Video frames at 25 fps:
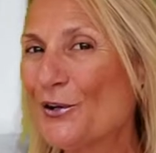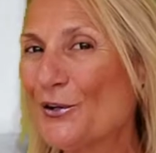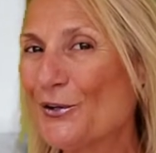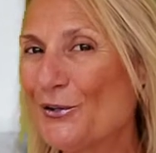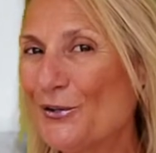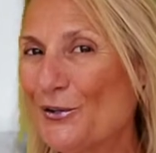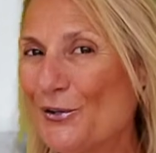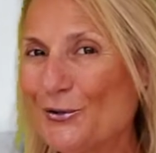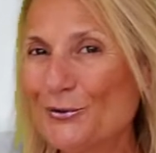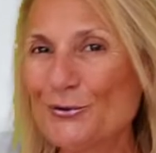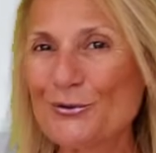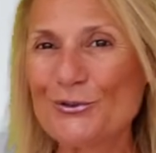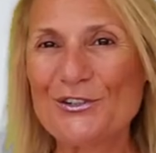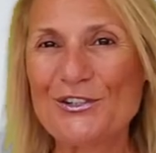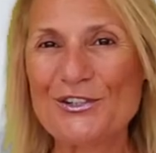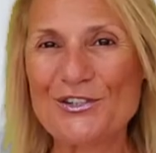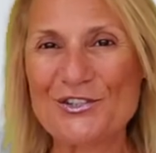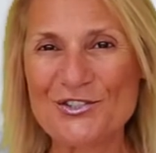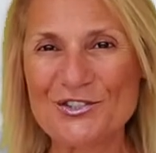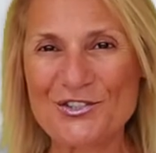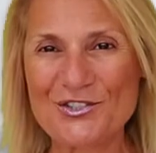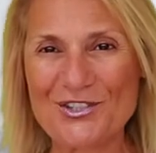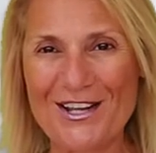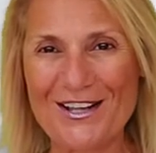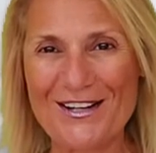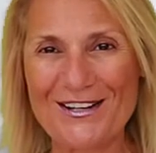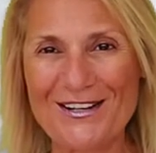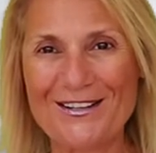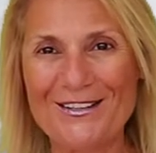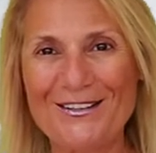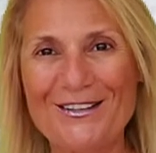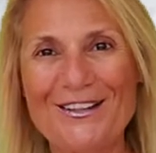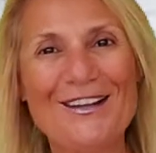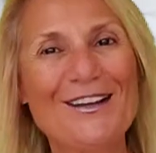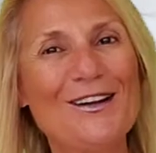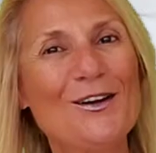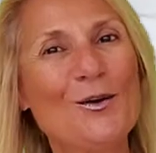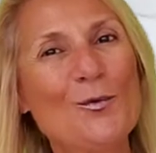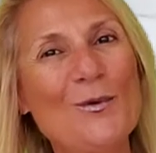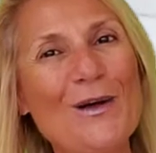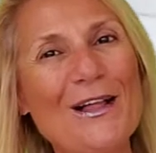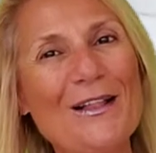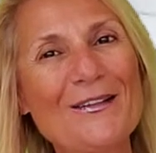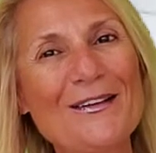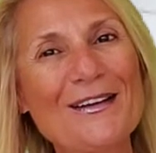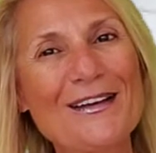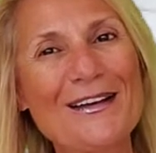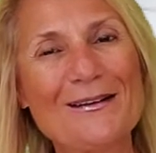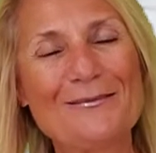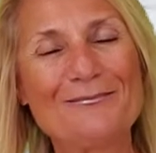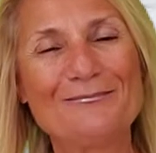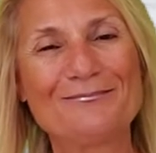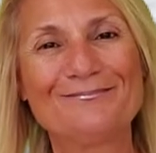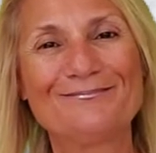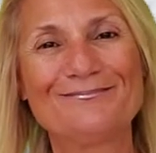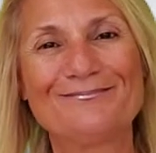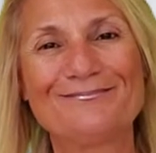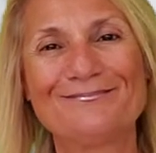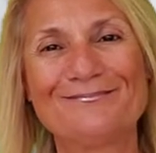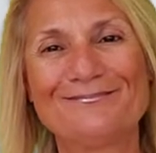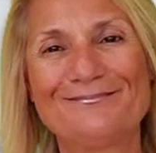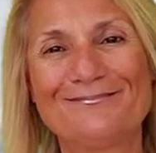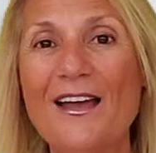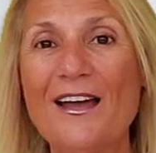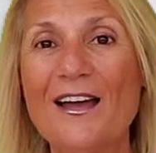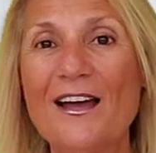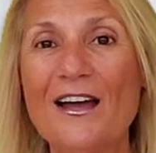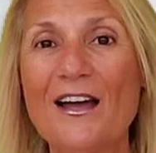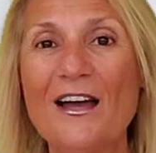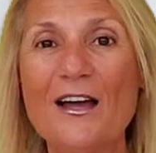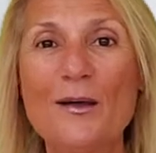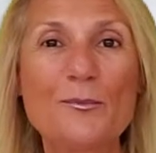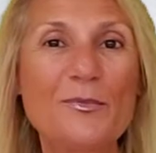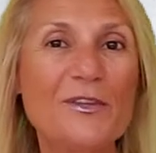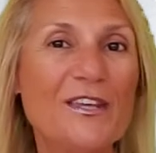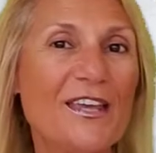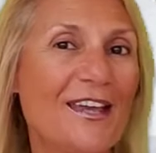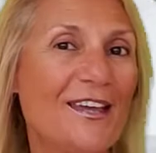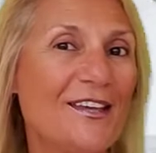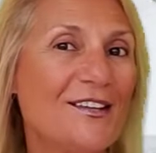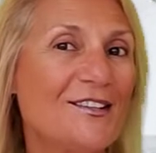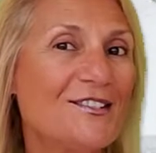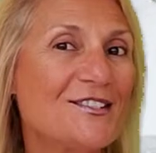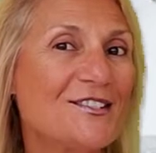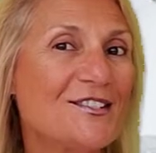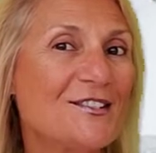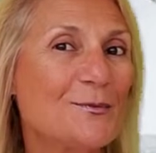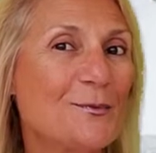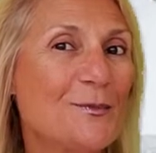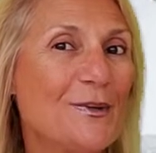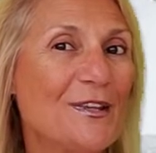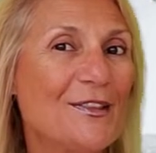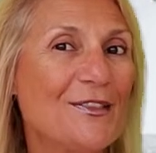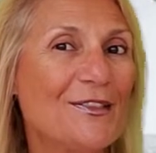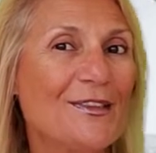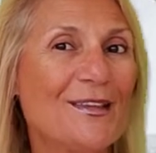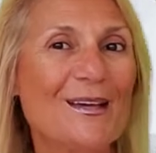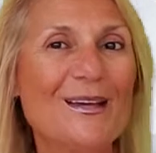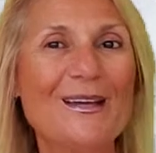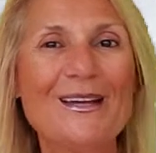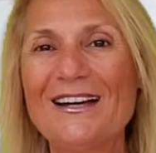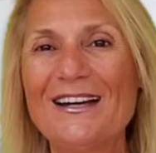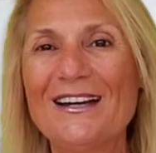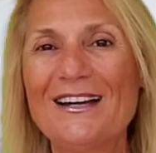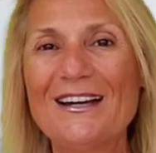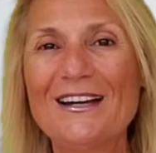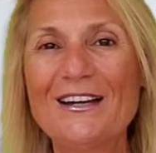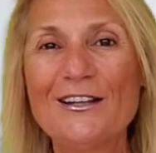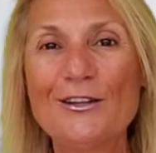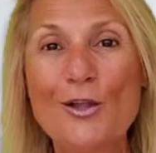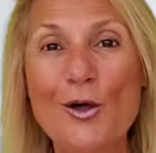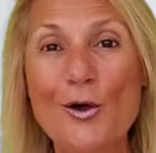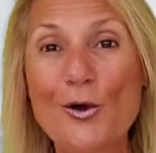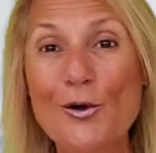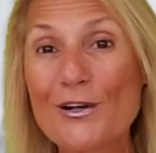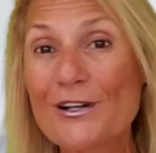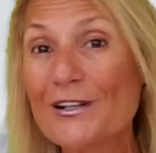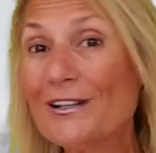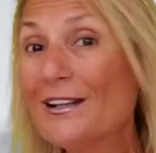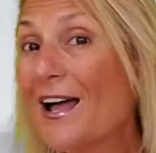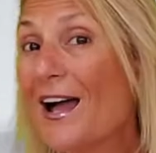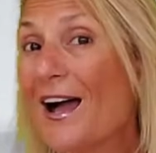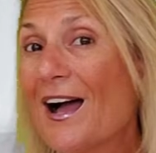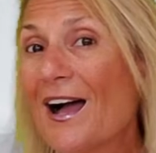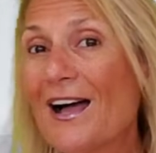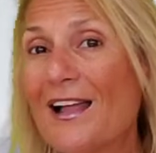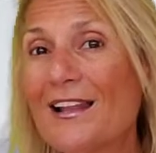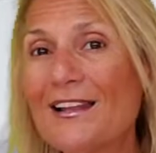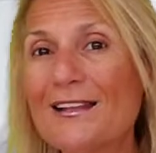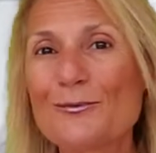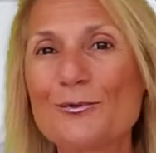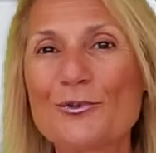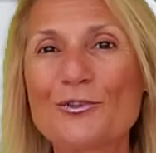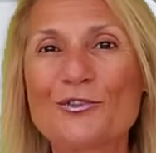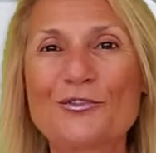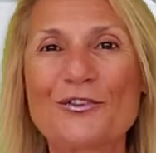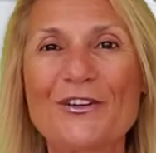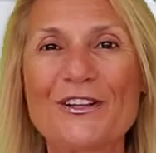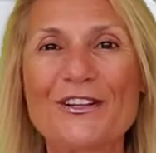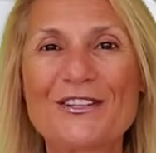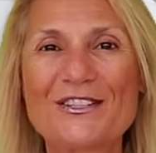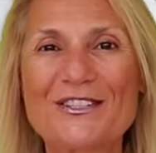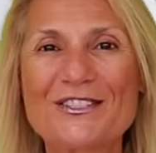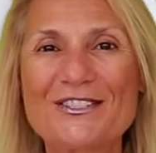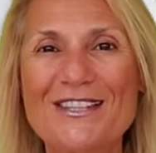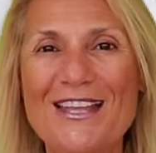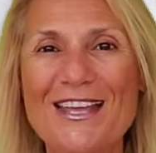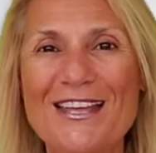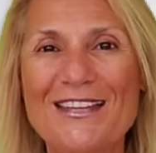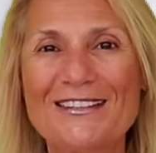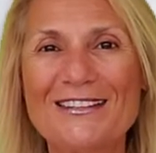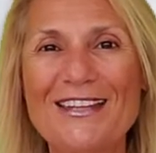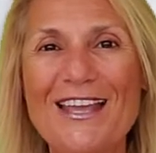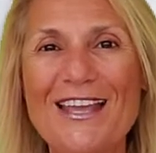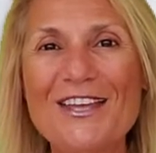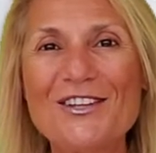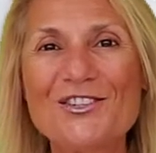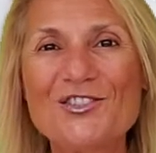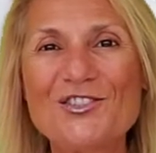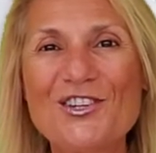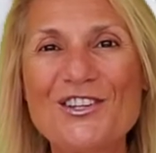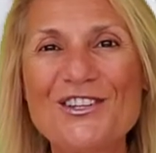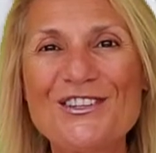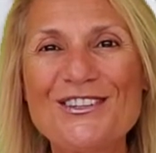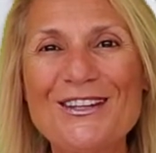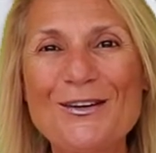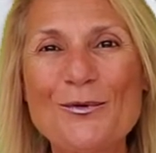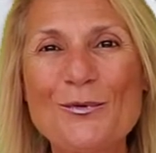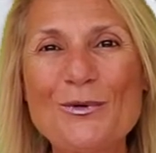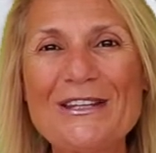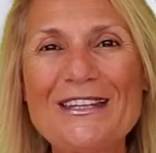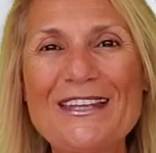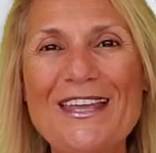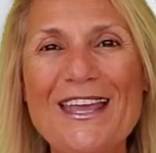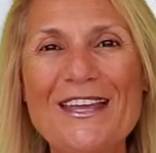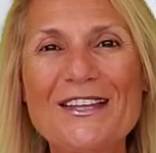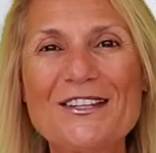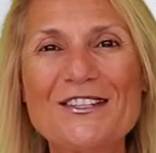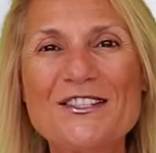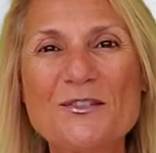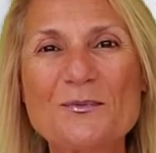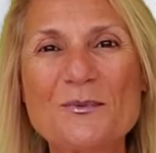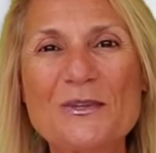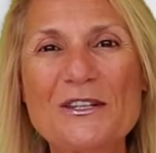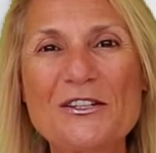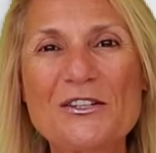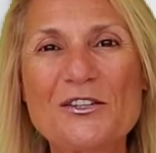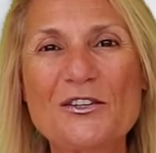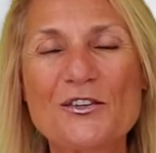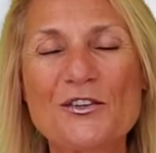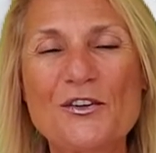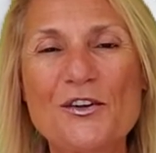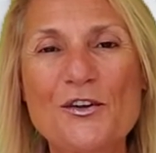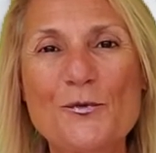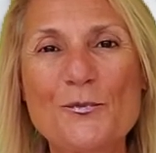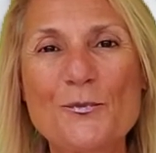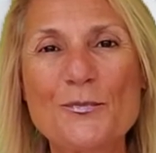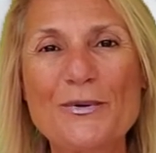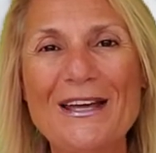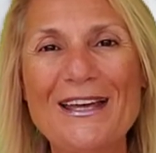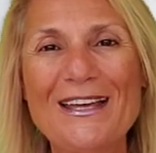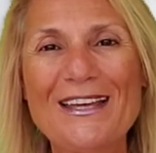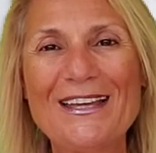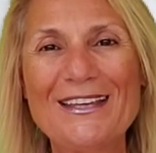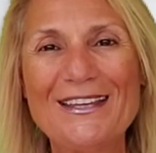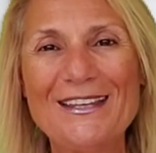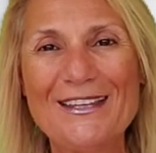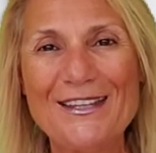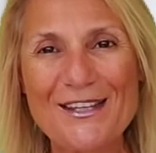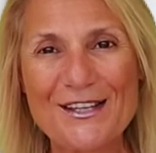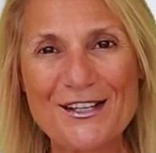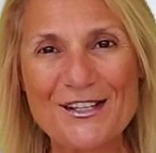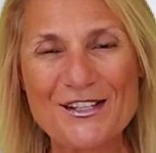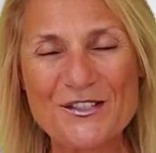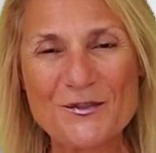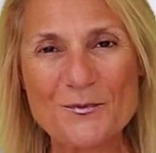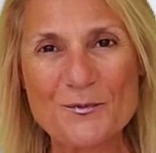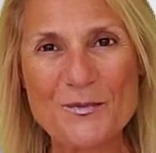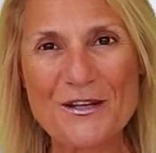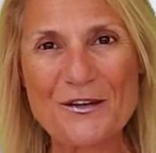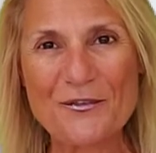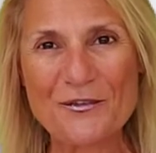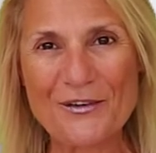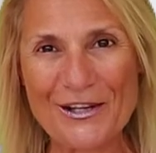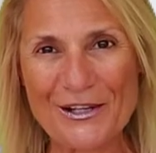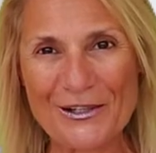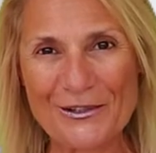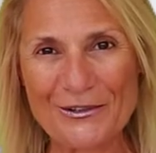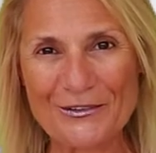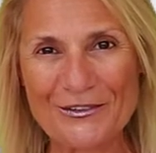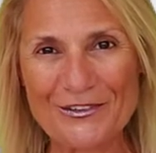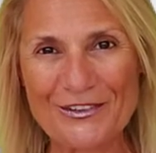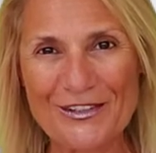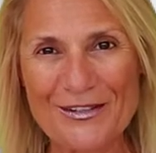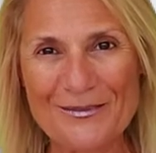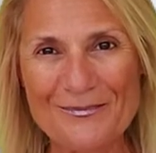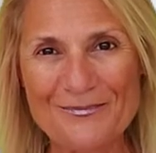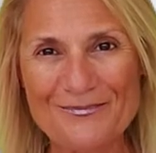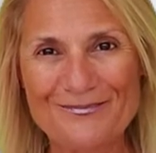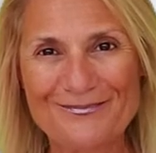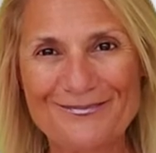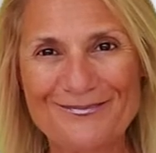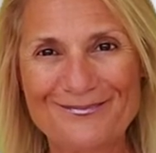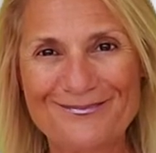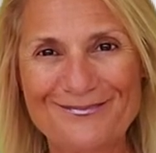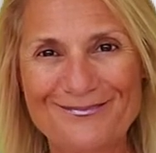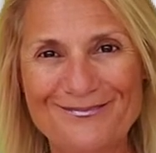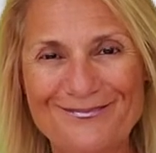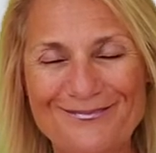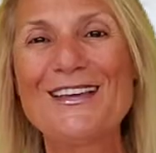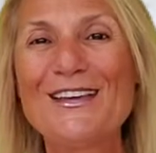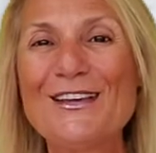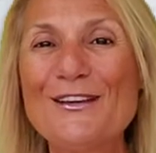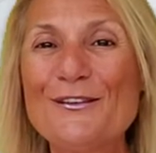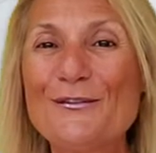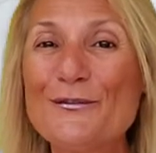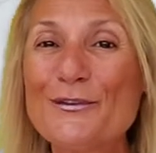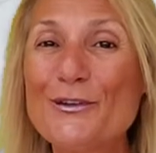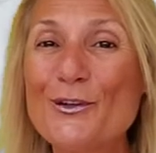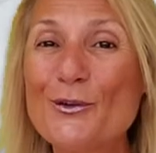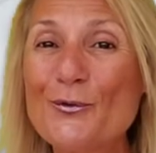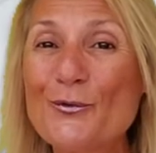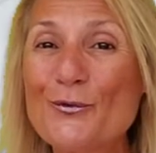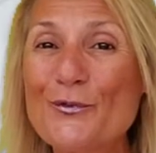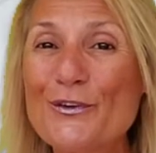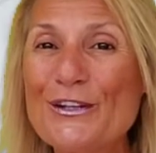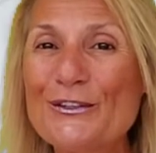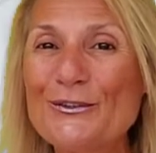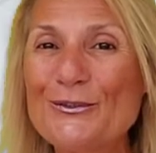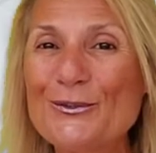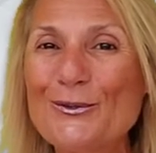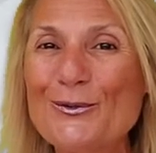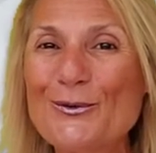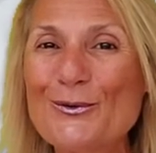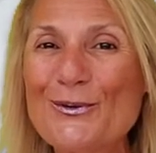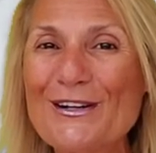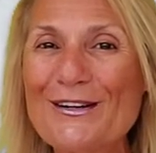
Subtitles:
new to this channel, welcome. I'm Kate Smith, a local Hollywood real estate agent with Kate Smith Group eXp Realty. Feel free to look